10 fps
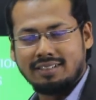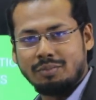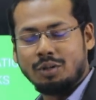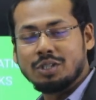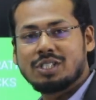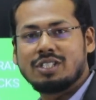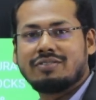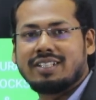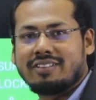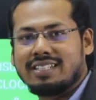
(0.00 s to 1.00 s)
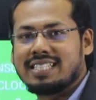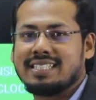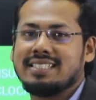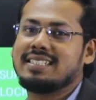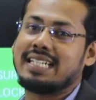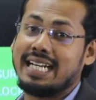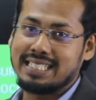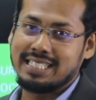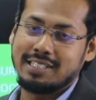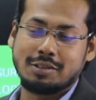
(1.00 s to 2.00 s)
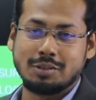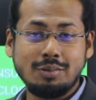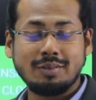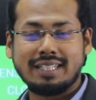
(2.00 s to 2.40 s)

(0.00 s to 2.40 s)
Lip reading: The most of the questions last year too,